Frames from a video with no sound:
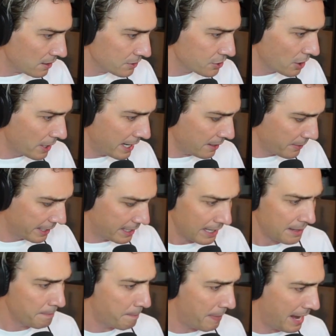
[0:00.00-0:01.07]
So anyway,
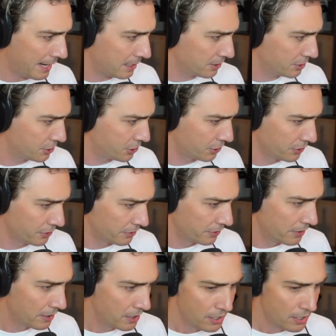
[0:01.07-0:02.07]
getting back to